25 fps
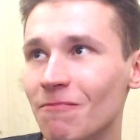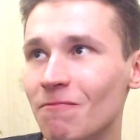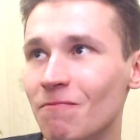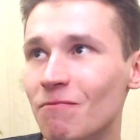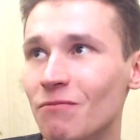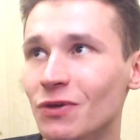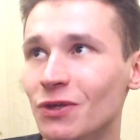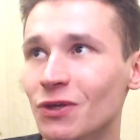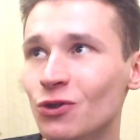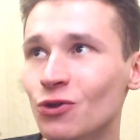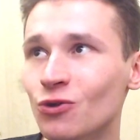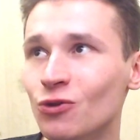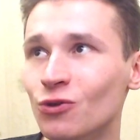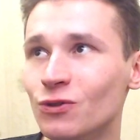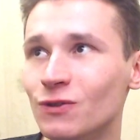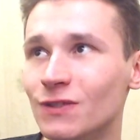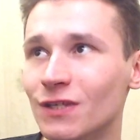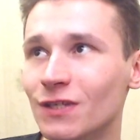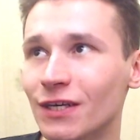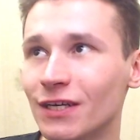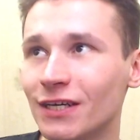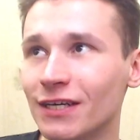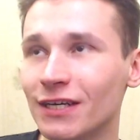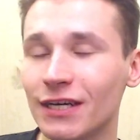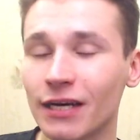
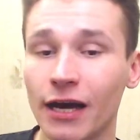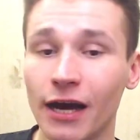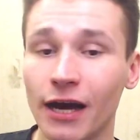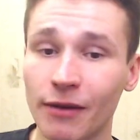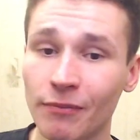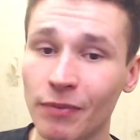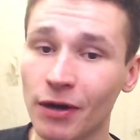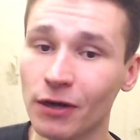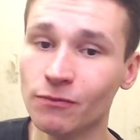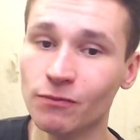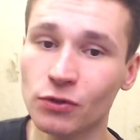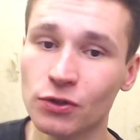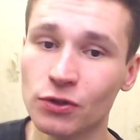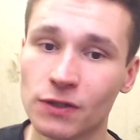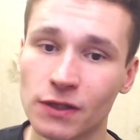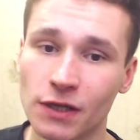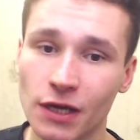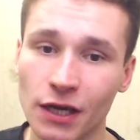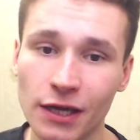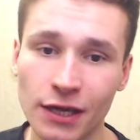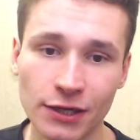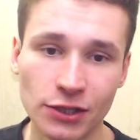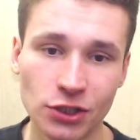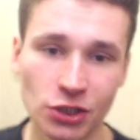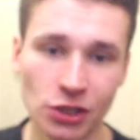music. Uh, about music,
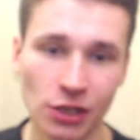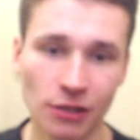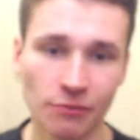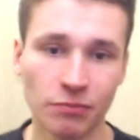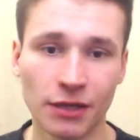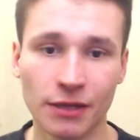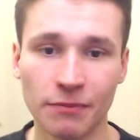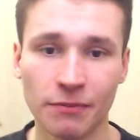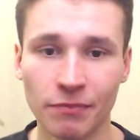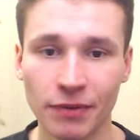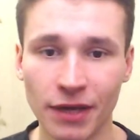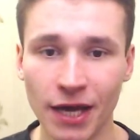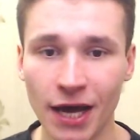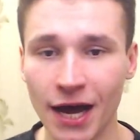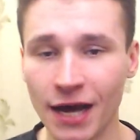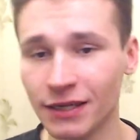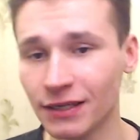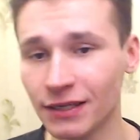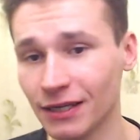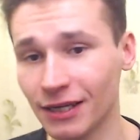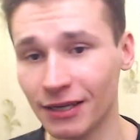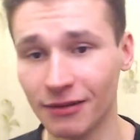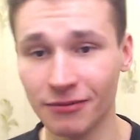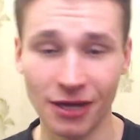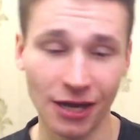I actually play
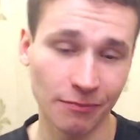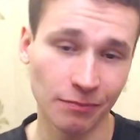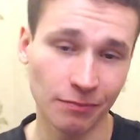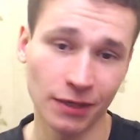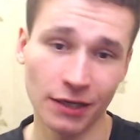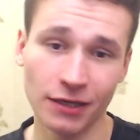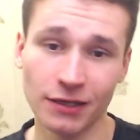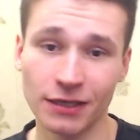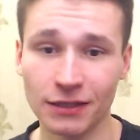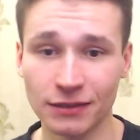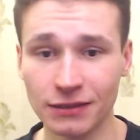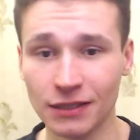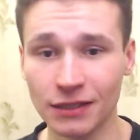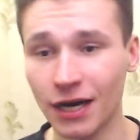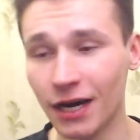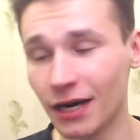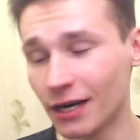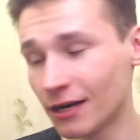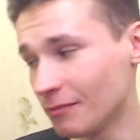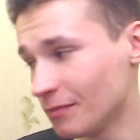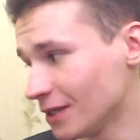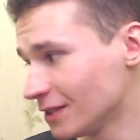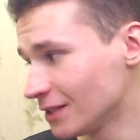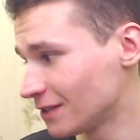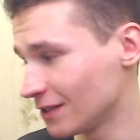piano, I play guitar a
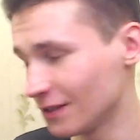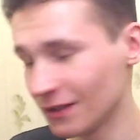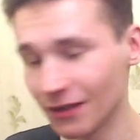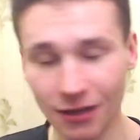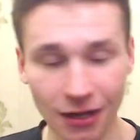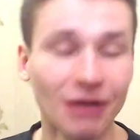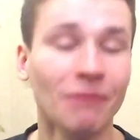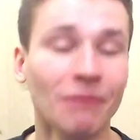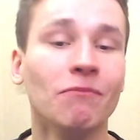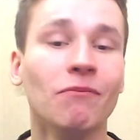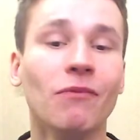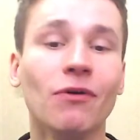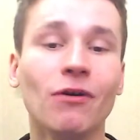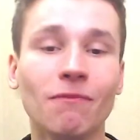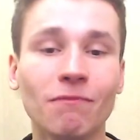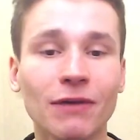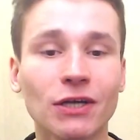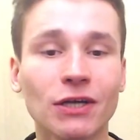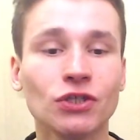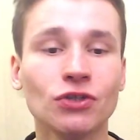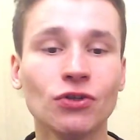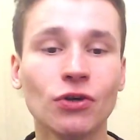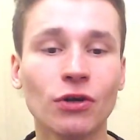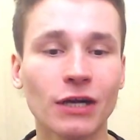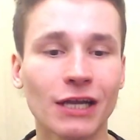bit, uh,
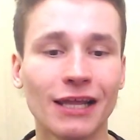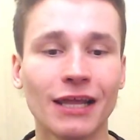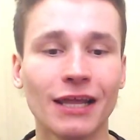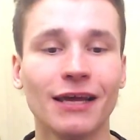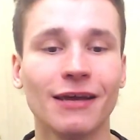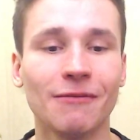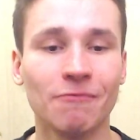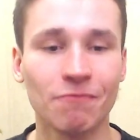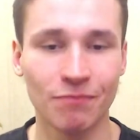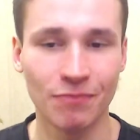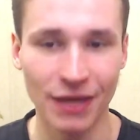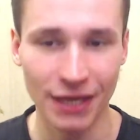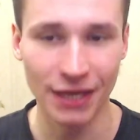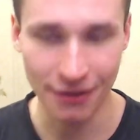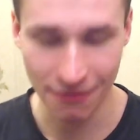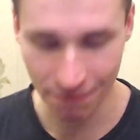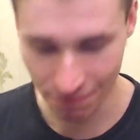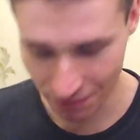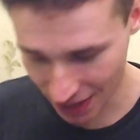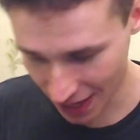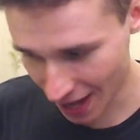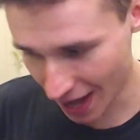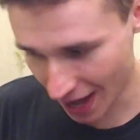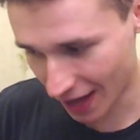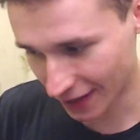majorly pi
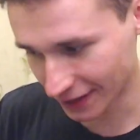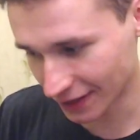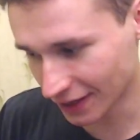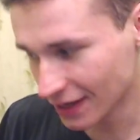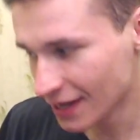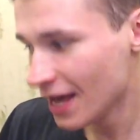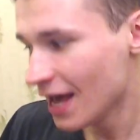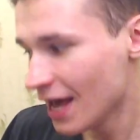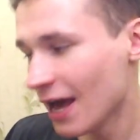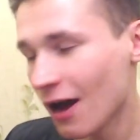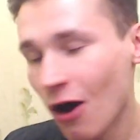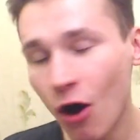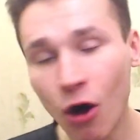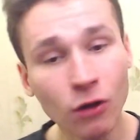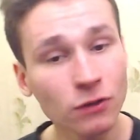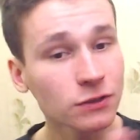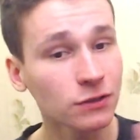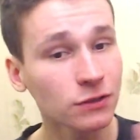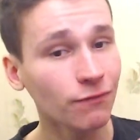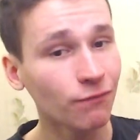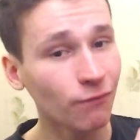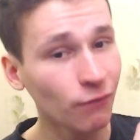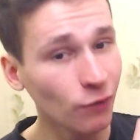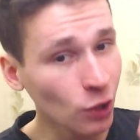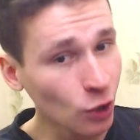piano. Also
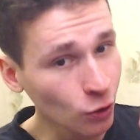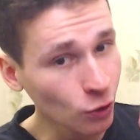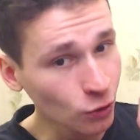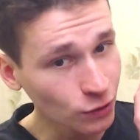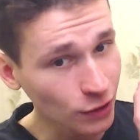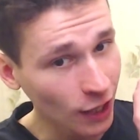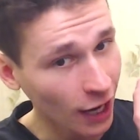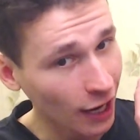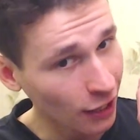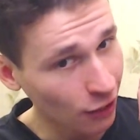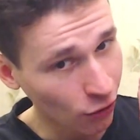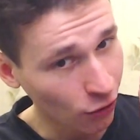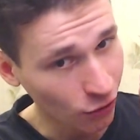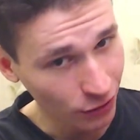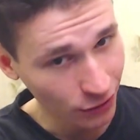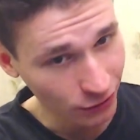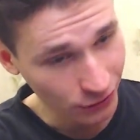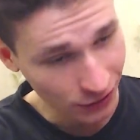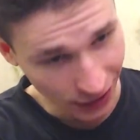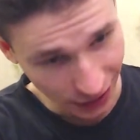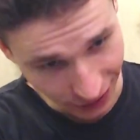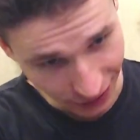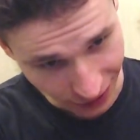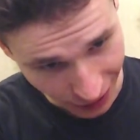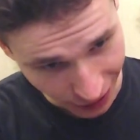flute I learn
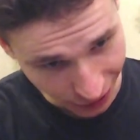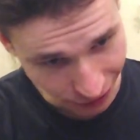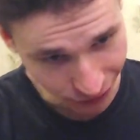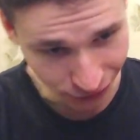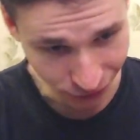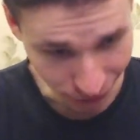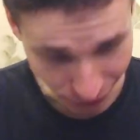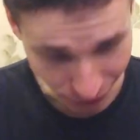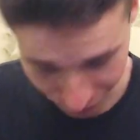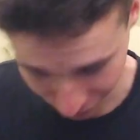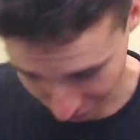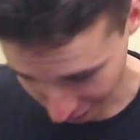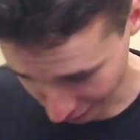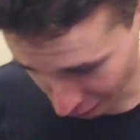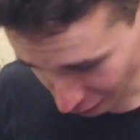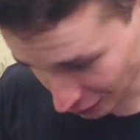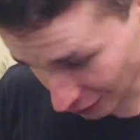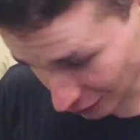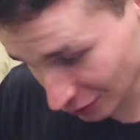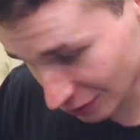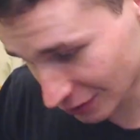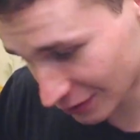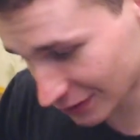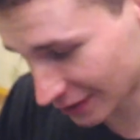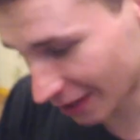right now. Flute
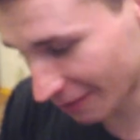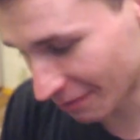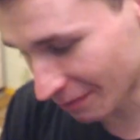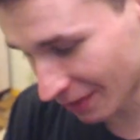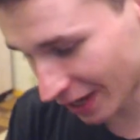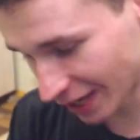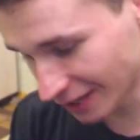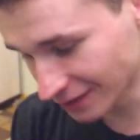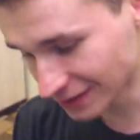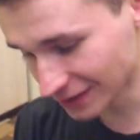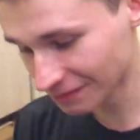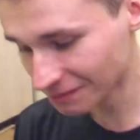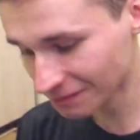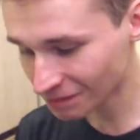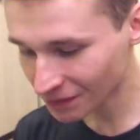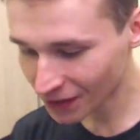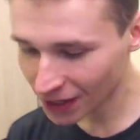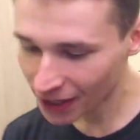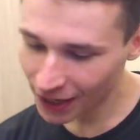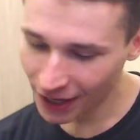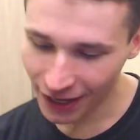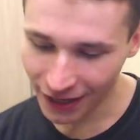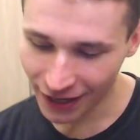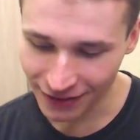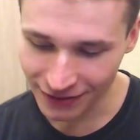is amazing.
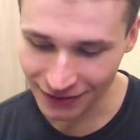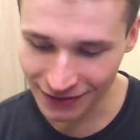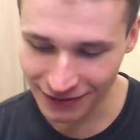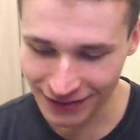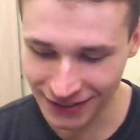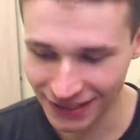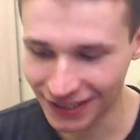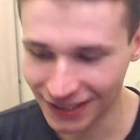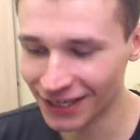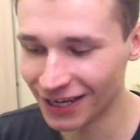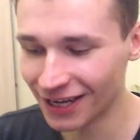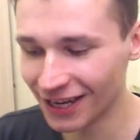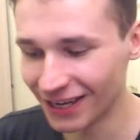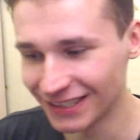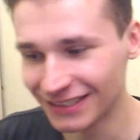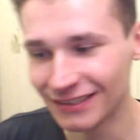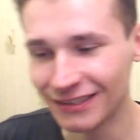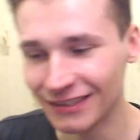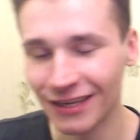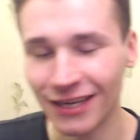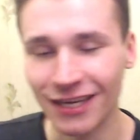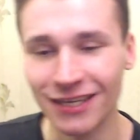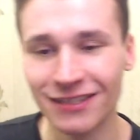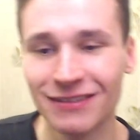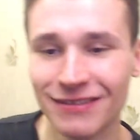And it,
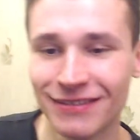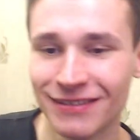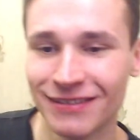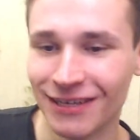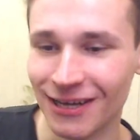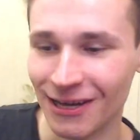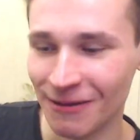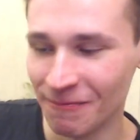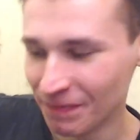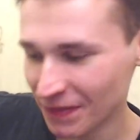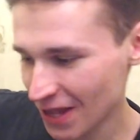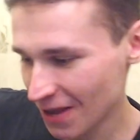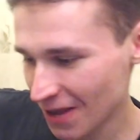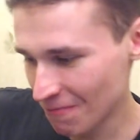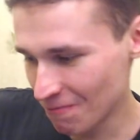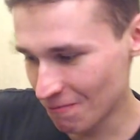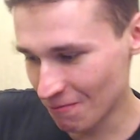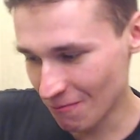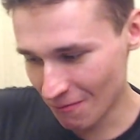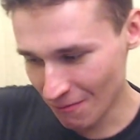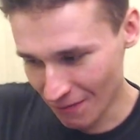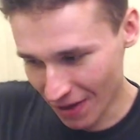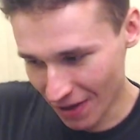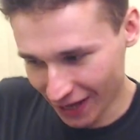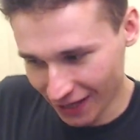it
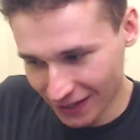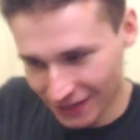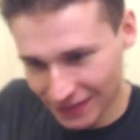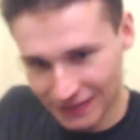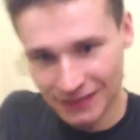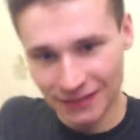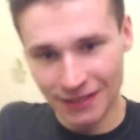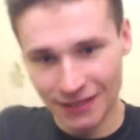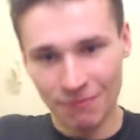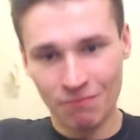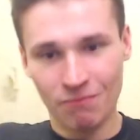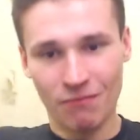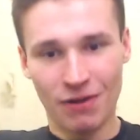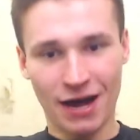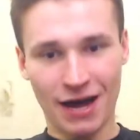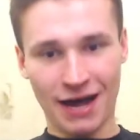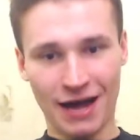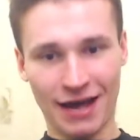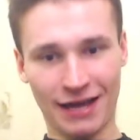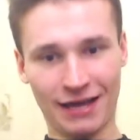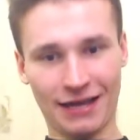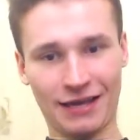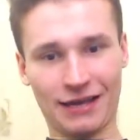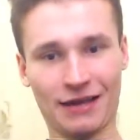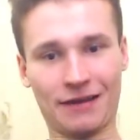makes
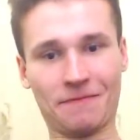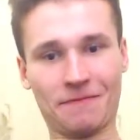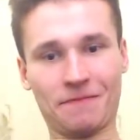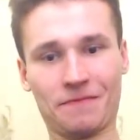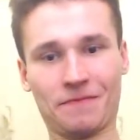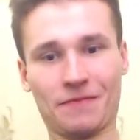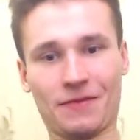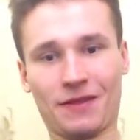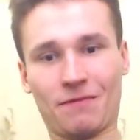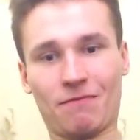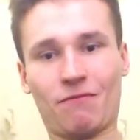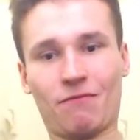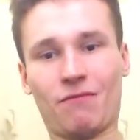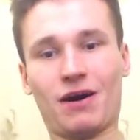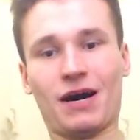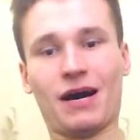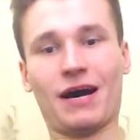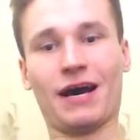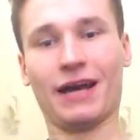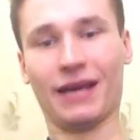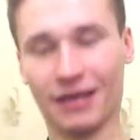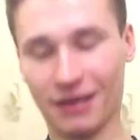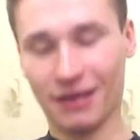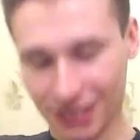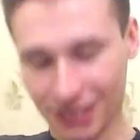my my